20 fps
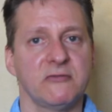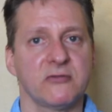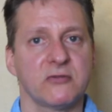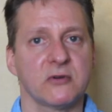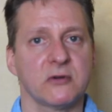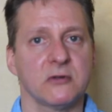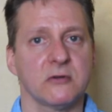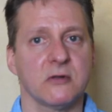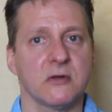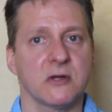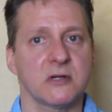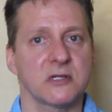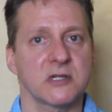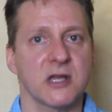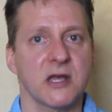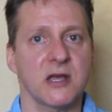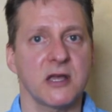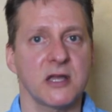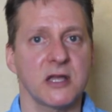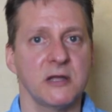for a long
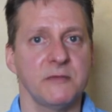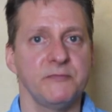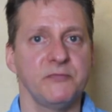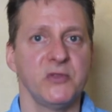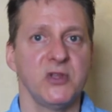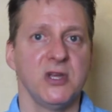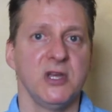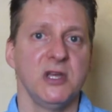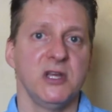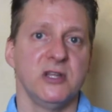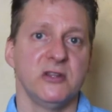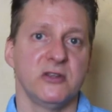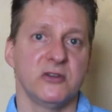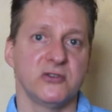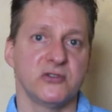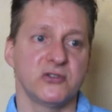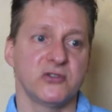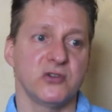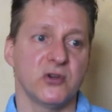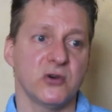time,
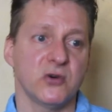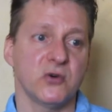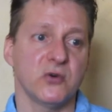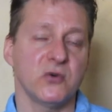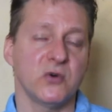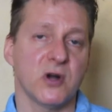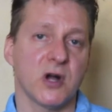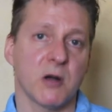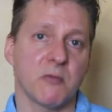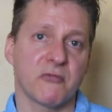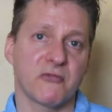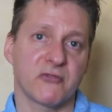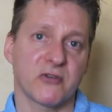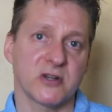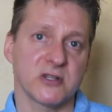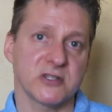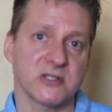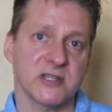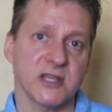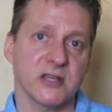there's no
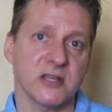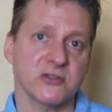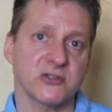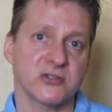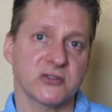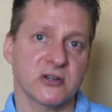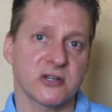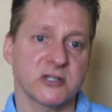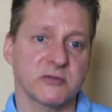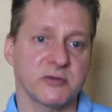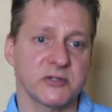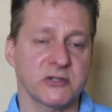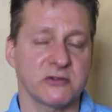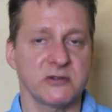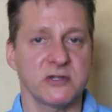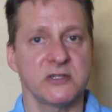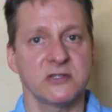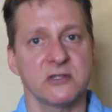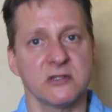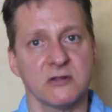upfront sales charge, but
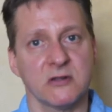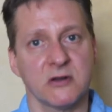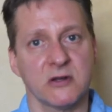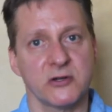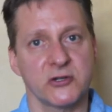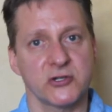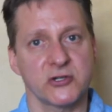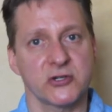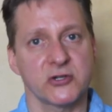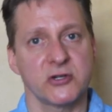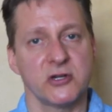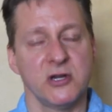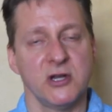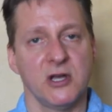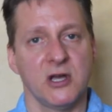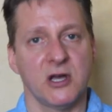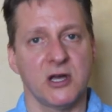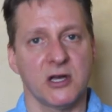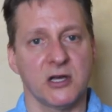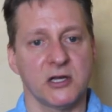there is a larger
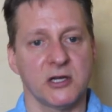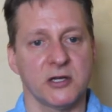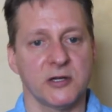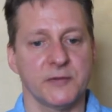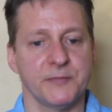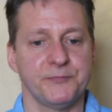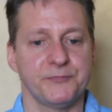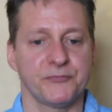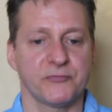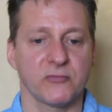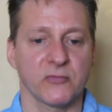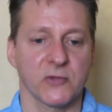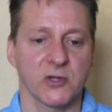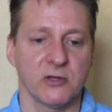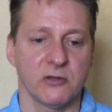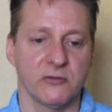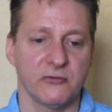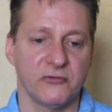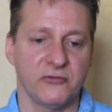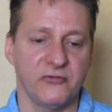
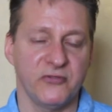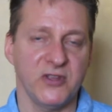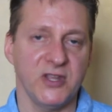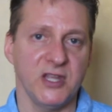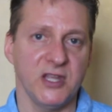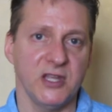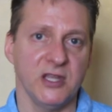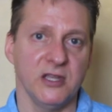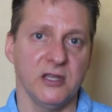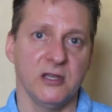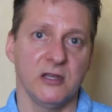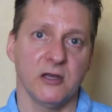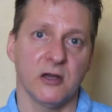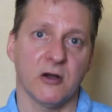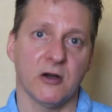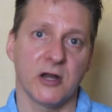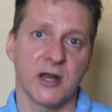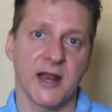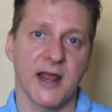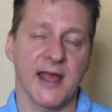fee
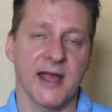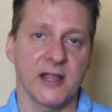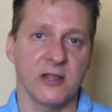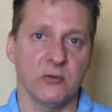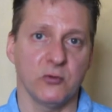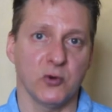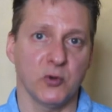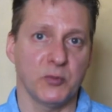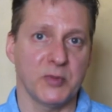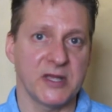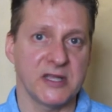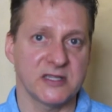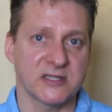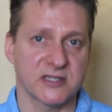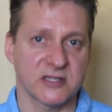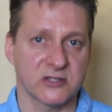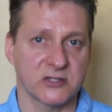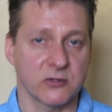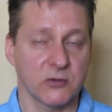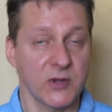on an annual
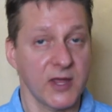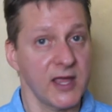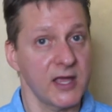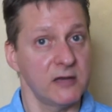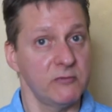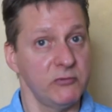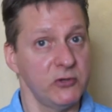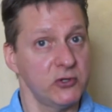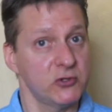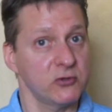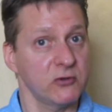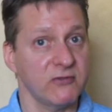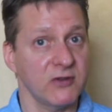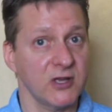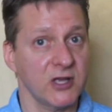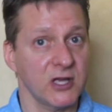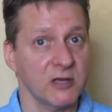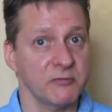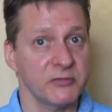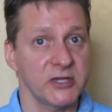basis. So again, mutual
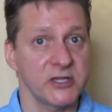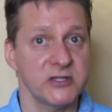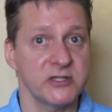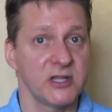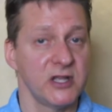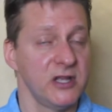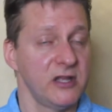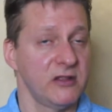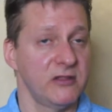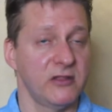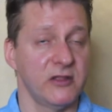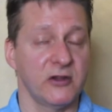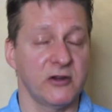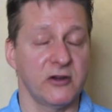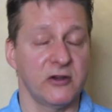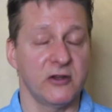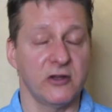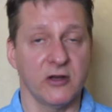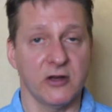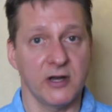fund companies,
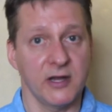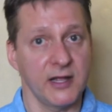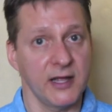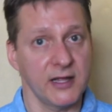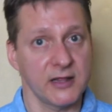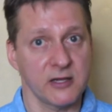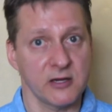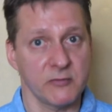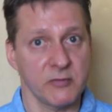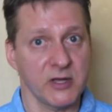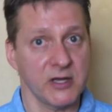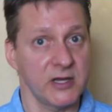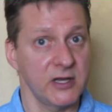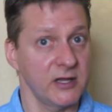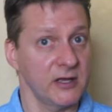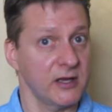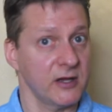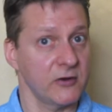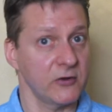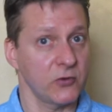they're going to get their
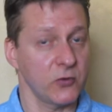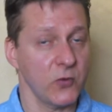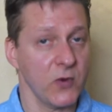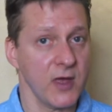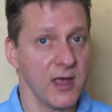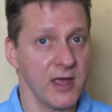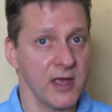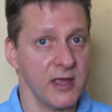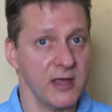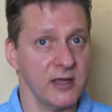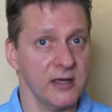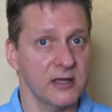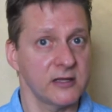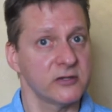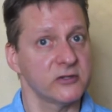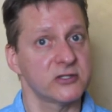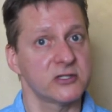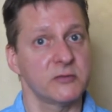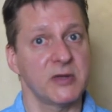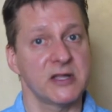money either way. It
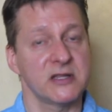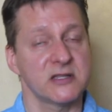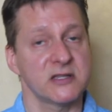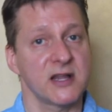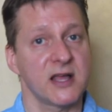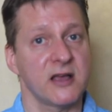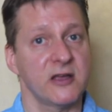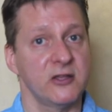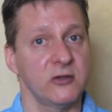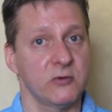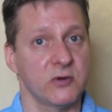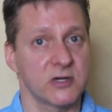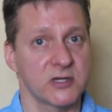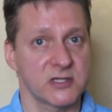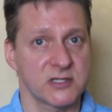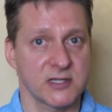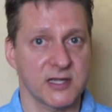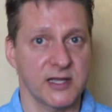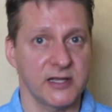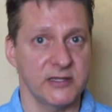just depends on how you want
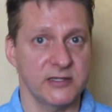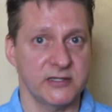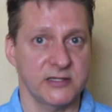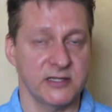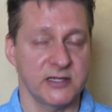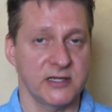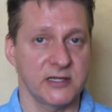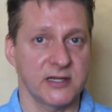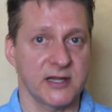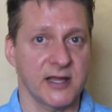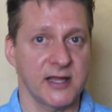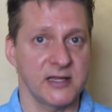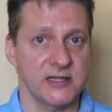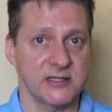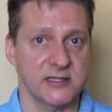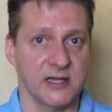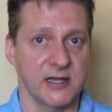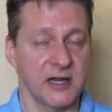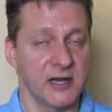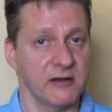to slice it and
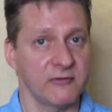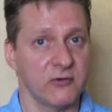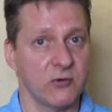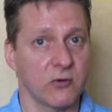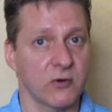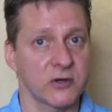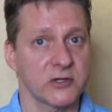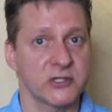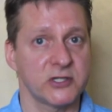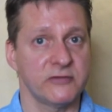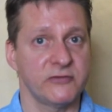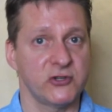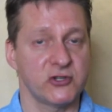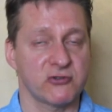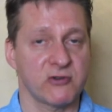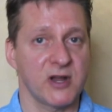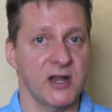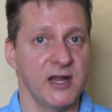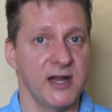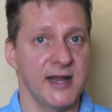dice it. And of course, if you
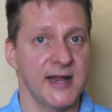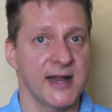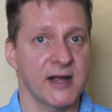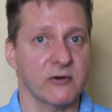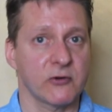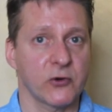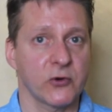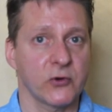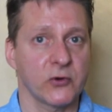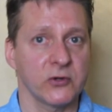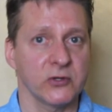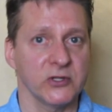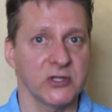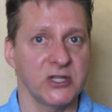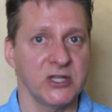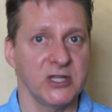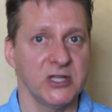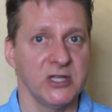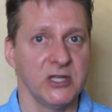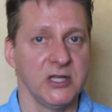try and get out
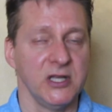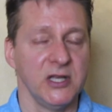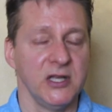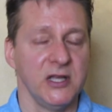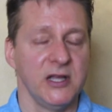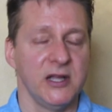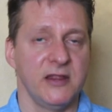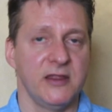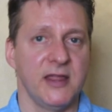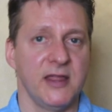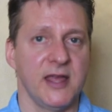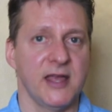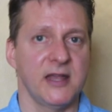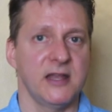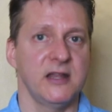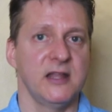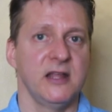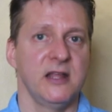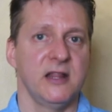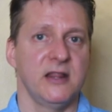early,
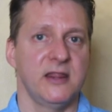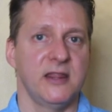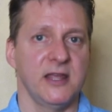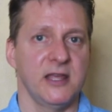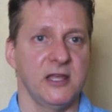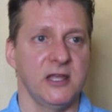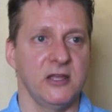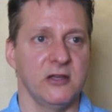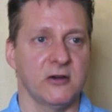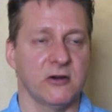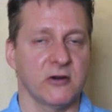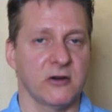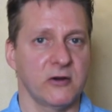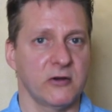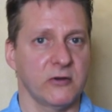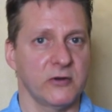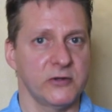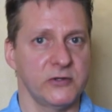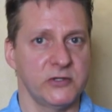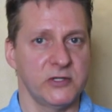then they are
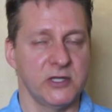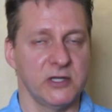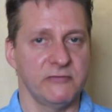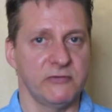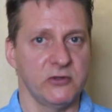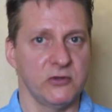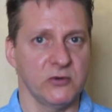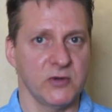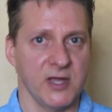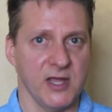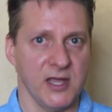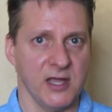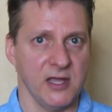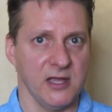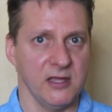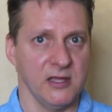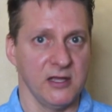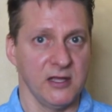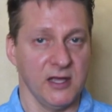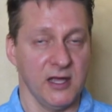going to give you
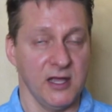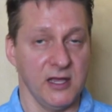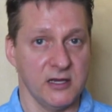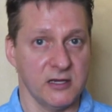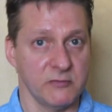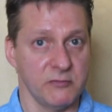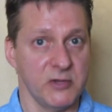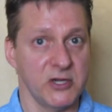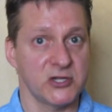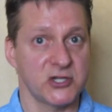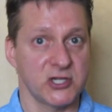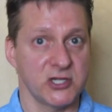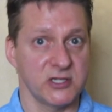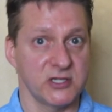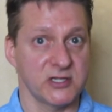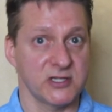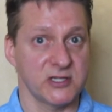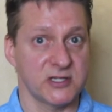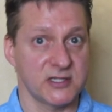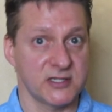a
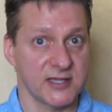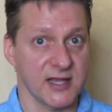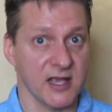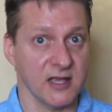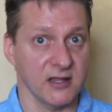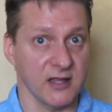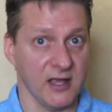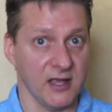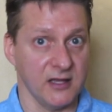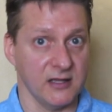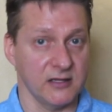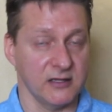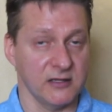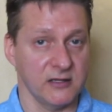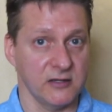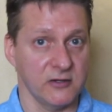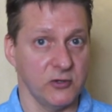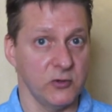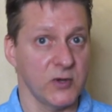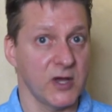commission to sell it.
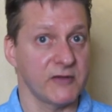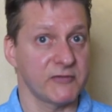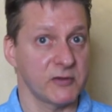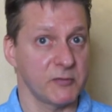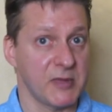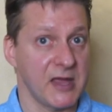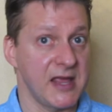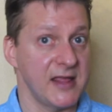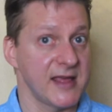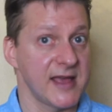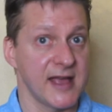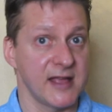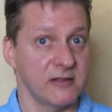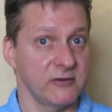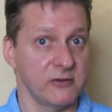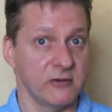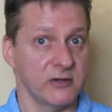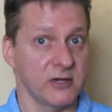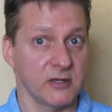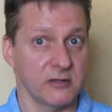And you have to pay
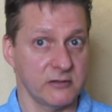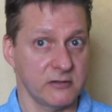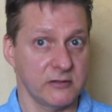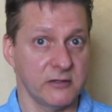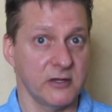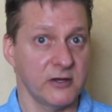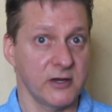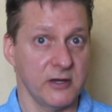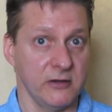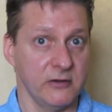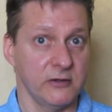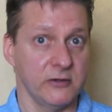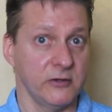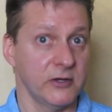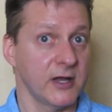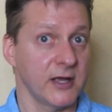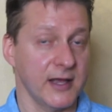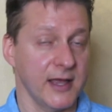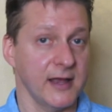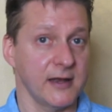that. You're not
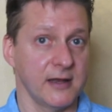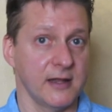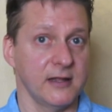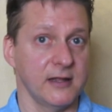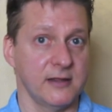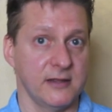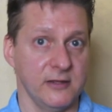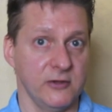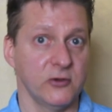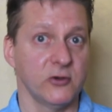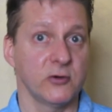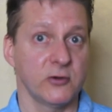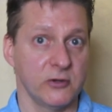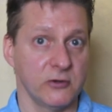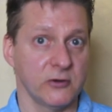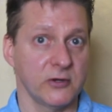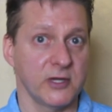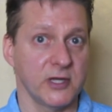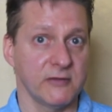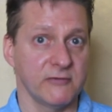getting it.
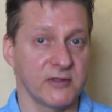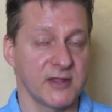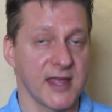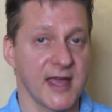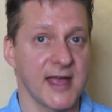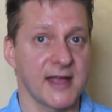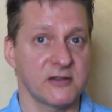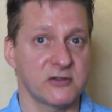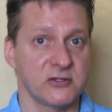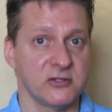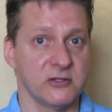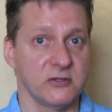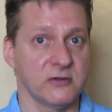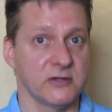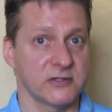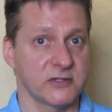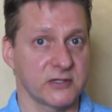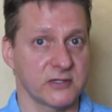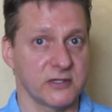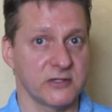You're given that to you
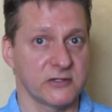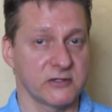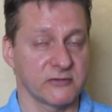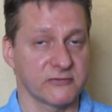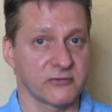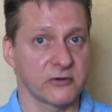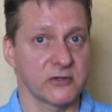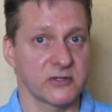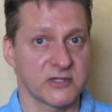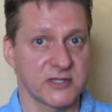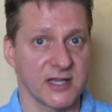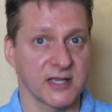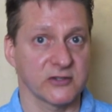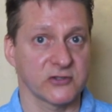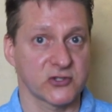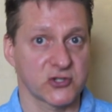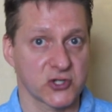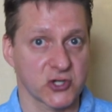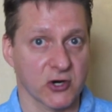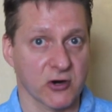as a deferred
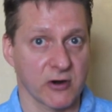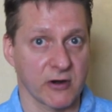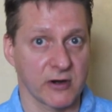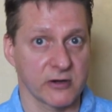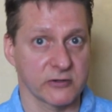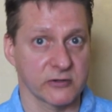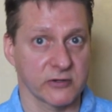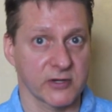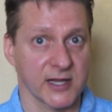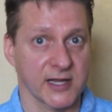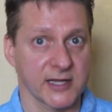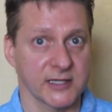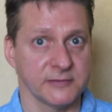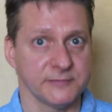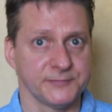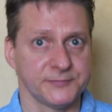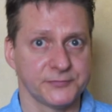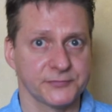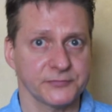sales charge. Okay.